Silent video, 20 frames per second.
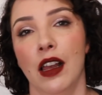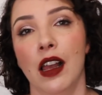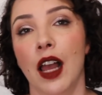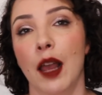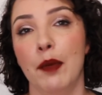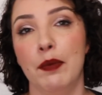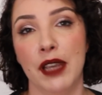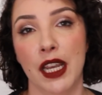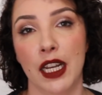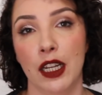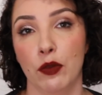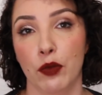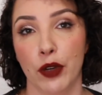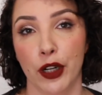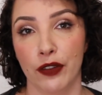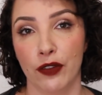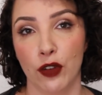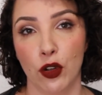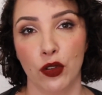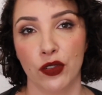I'm getting rid
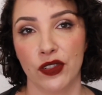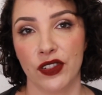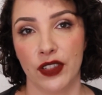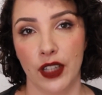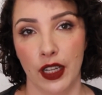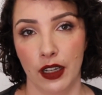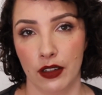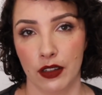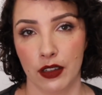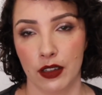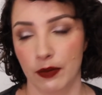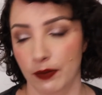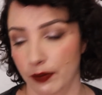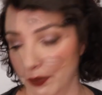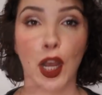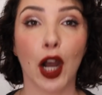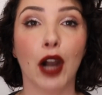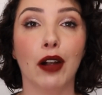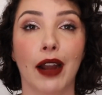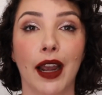of all 6.
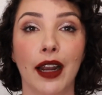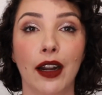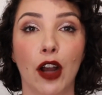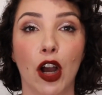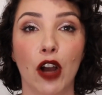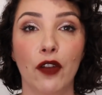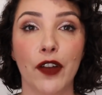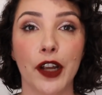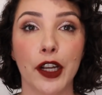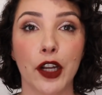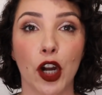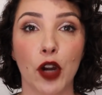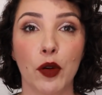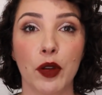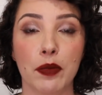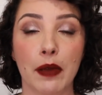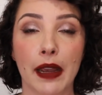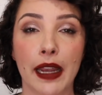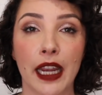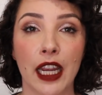All right, off I go
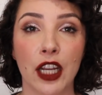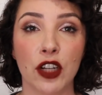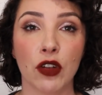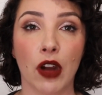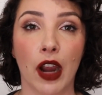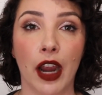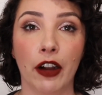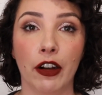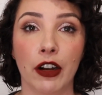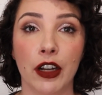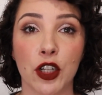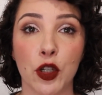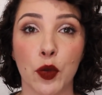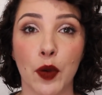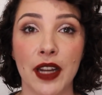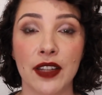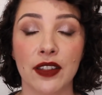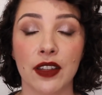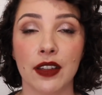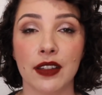with my hairdryer and
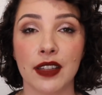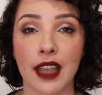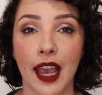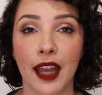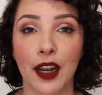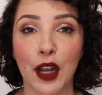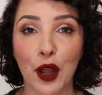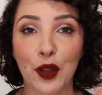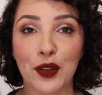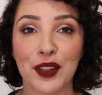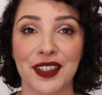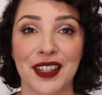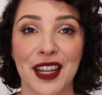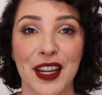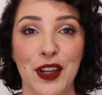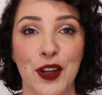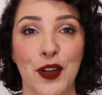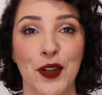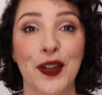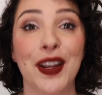tweezers, and I'll see
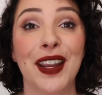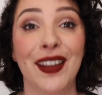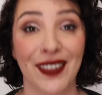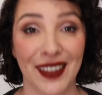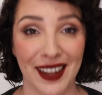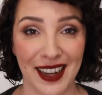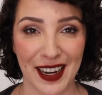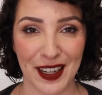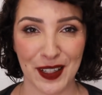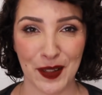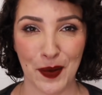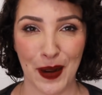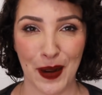you in the next